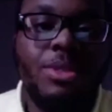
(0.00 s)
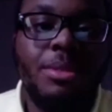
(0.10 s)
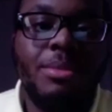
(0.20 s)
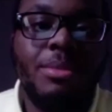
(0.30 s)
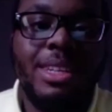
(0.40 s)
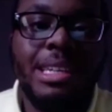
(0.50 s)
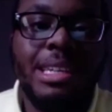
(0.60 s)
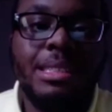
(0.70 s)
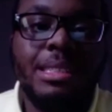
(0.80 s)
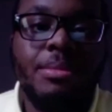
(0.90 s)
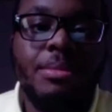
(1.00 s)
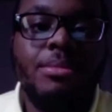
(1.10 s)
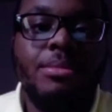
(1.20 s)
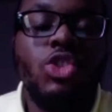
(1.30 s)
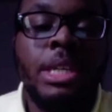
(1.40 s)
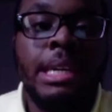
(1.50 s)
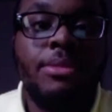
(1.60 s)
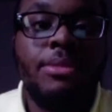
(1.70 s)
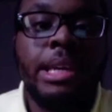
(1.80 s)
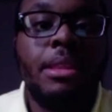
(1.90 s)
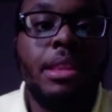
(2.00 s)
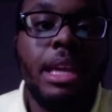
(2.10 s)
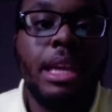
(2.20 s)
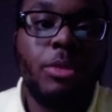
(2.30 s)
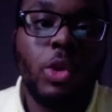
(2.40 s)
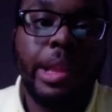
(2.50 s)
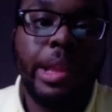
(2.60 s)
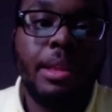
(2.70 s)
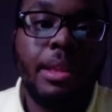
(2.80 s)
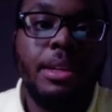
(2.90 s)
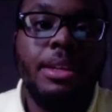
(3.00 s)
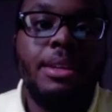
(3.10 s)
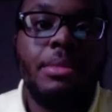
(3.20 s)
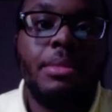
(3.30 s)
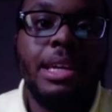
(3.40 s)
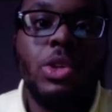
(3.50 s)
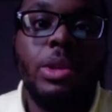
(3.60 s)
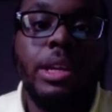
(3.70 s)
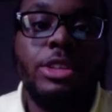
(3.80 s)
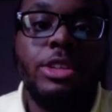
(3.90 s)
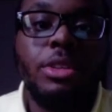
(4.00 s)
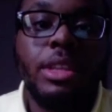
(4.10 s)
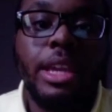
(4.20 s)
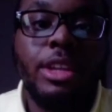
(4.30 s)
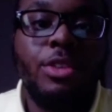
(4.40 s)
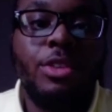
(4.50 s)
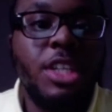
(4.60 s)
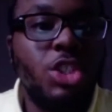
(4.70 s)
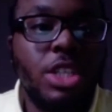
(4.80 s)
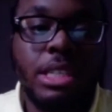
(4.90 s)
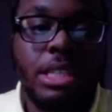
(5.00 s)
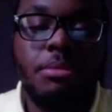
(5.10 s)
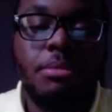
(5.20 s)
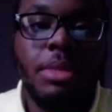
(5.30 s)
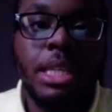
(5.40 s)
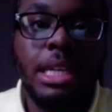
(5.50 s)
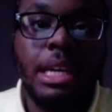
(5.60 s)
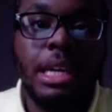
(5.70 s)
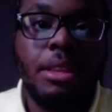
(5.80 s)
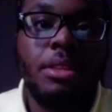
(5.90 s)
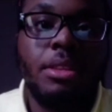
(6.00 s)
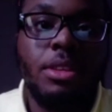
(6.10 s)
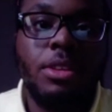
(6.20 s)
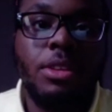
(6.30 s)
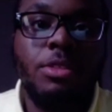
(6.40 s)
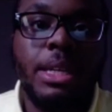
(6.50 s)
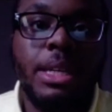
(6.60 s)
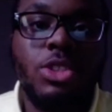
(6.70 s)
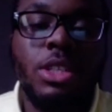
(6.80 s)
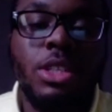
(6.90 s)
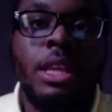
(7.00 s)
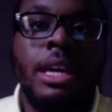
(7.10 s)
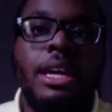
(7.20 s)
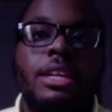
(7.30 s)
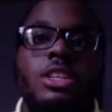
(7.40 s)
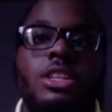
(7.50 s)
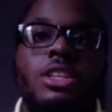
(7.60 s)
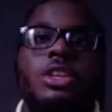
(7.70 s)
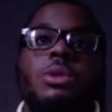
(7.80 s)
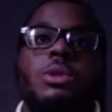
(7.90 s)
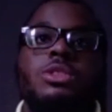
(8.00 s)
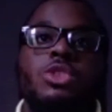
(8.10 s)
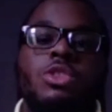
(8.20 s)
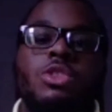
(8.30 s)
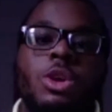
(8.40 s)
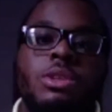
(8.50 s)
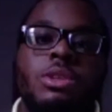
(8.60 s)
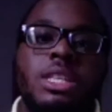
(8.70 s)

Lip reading: admit, Jeff and Samuel, I totally understand your vision, because you've mentioned that you want to grow into the